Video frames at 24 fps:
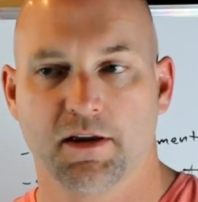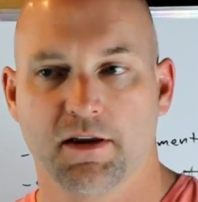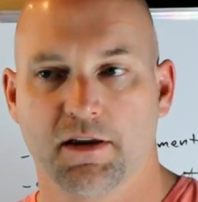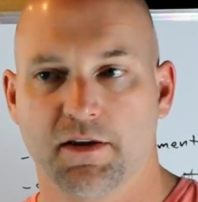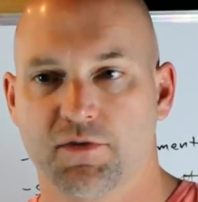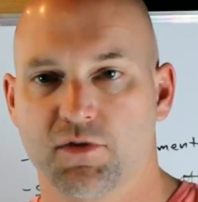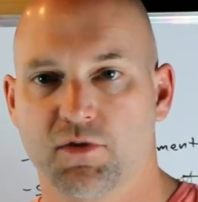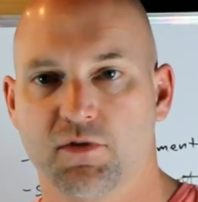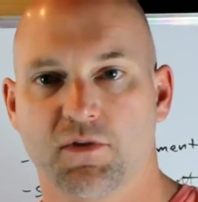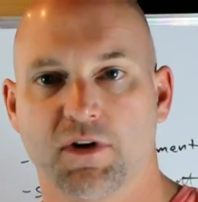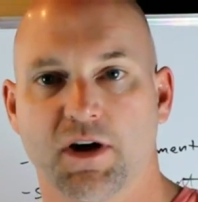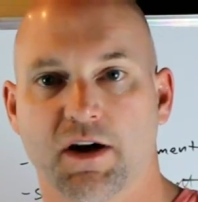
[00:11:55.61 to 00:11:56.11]

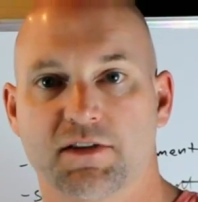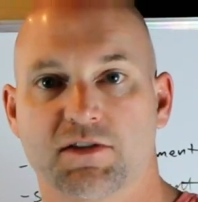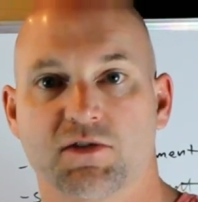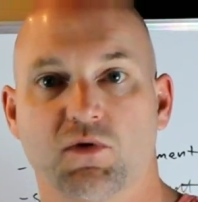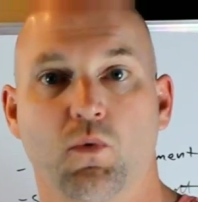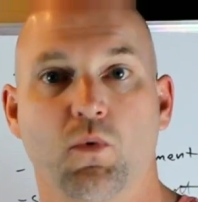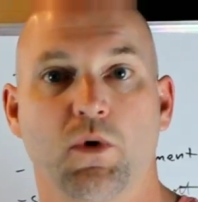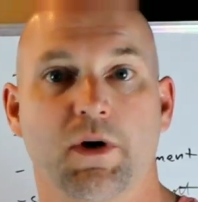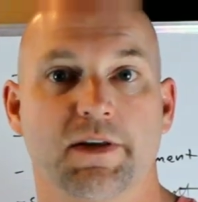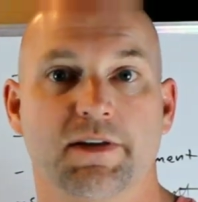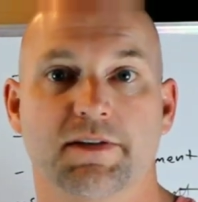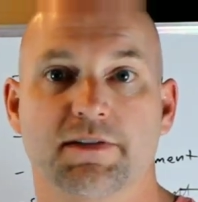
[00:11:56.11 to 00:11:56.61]
If you've got
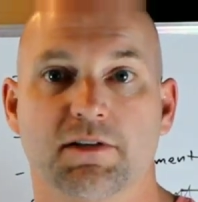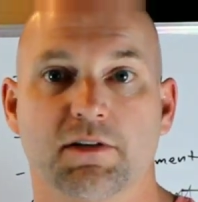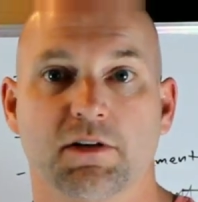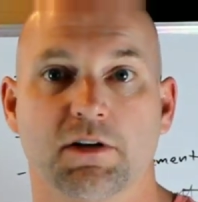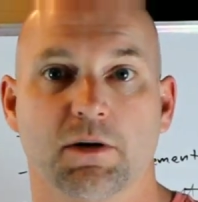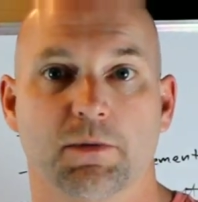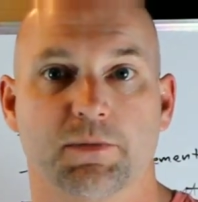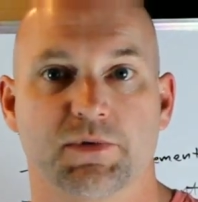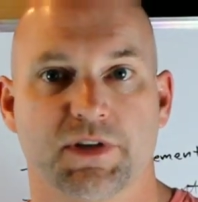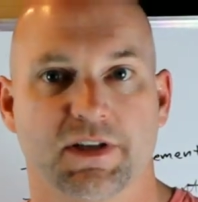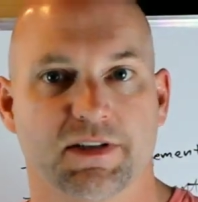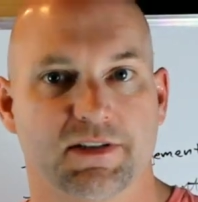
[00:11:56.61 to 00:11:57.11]
20
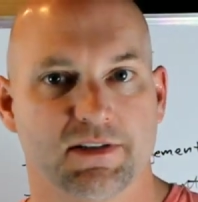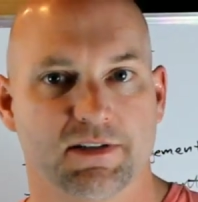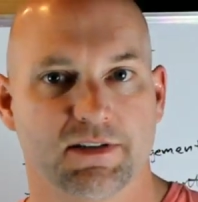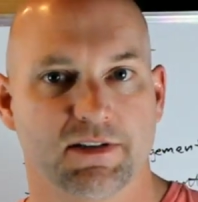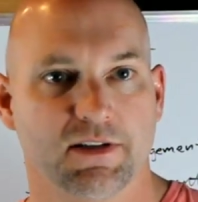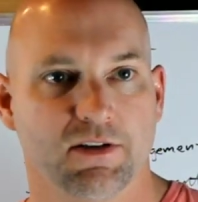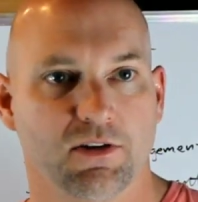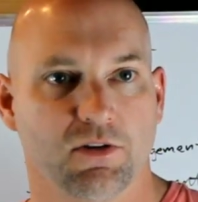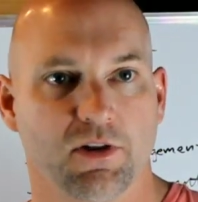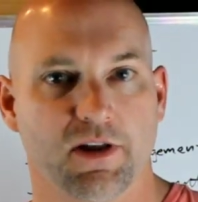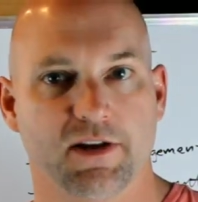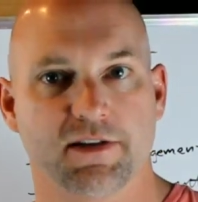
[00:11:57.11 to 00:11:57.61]
subs, it's
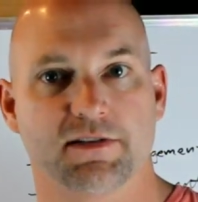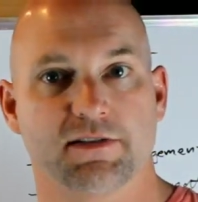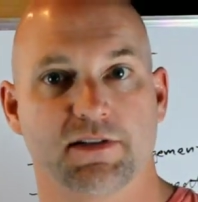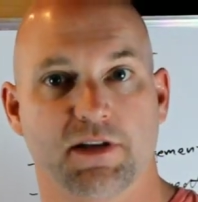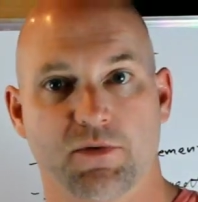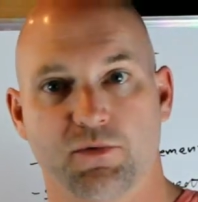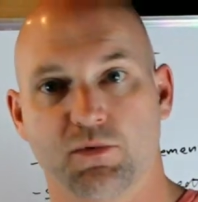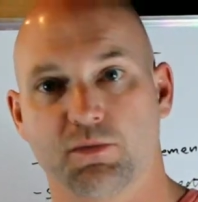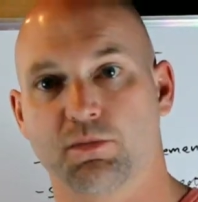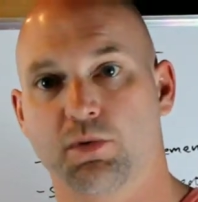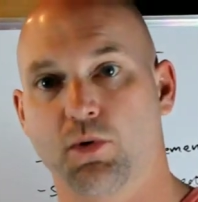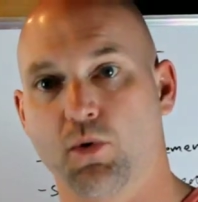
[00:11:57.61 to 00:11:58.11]
still a
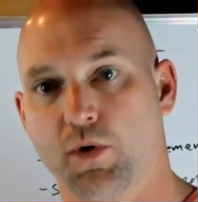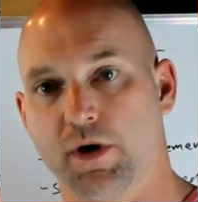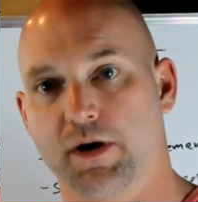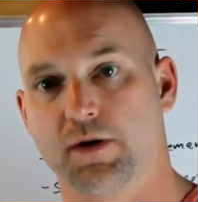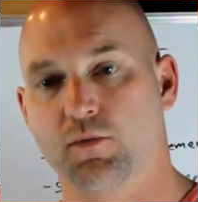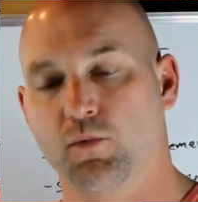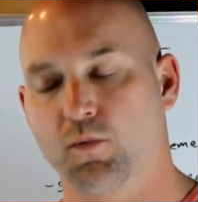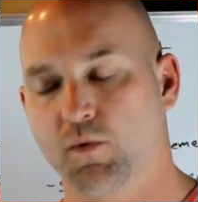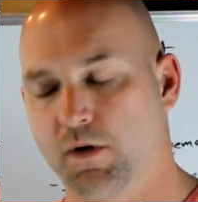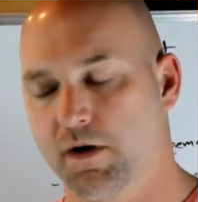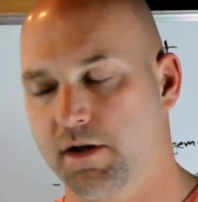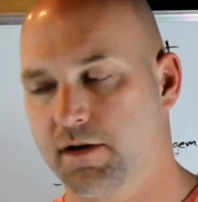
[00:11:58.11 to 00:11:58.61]

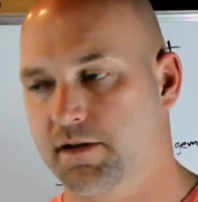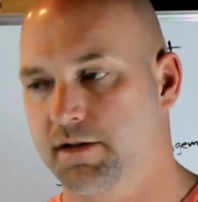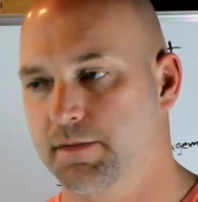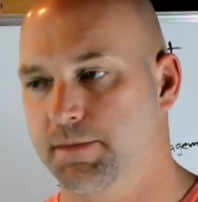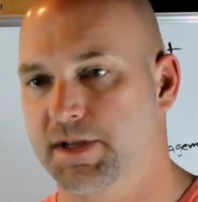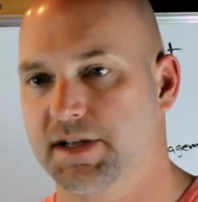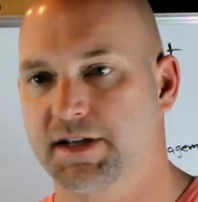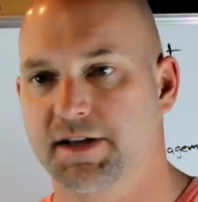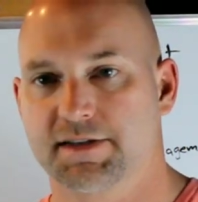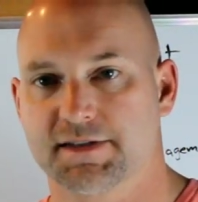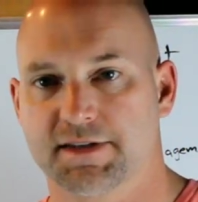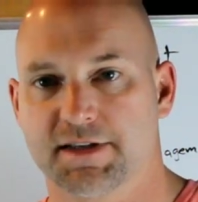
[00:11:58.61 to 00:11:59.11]
7.1
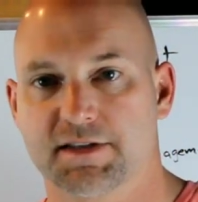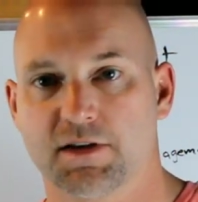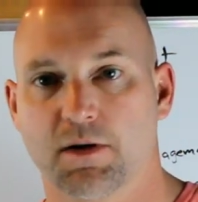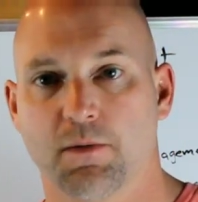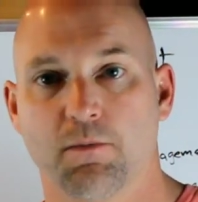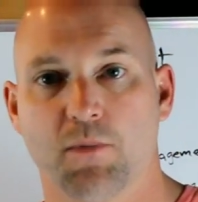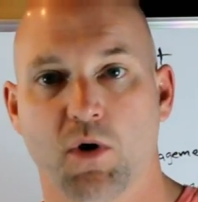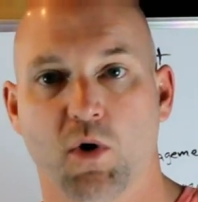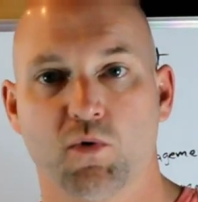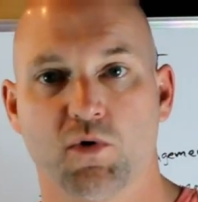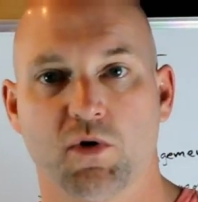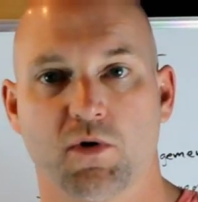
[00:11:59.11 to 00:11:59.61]
because it's a
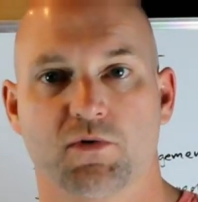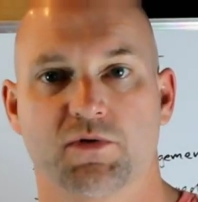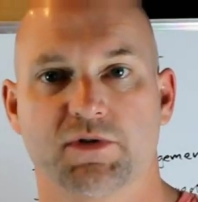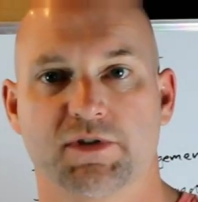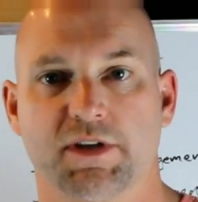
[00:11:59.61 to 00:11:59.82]
mono